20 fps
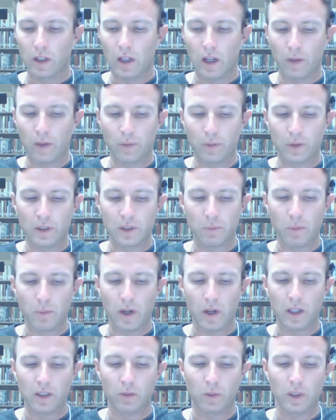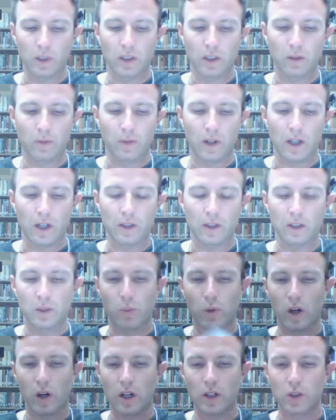efforts might redefine this
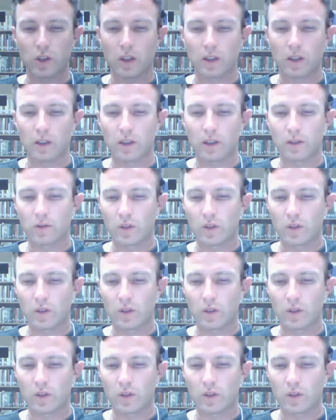project.